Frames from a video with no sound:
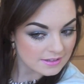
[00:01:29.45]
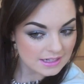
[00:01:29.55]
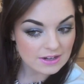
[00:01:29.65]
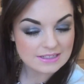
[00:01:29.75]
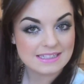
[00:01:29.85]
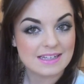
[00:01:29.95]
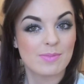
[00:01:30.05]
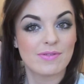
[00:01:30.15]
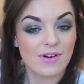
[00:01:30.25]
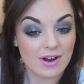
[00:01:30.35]
Now as I said
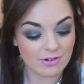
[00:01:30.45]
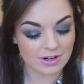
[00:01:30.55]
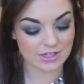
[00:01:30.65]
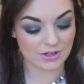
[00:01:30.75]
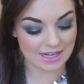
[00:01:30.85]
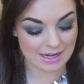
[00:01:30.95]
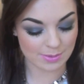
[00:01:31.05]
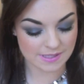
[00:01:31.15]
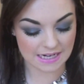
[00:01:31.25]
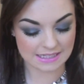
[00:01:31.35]
before, I've already got heat
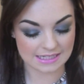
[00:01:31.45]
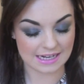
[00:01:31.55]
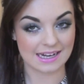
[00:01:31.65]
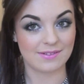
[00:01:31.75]
protectant in.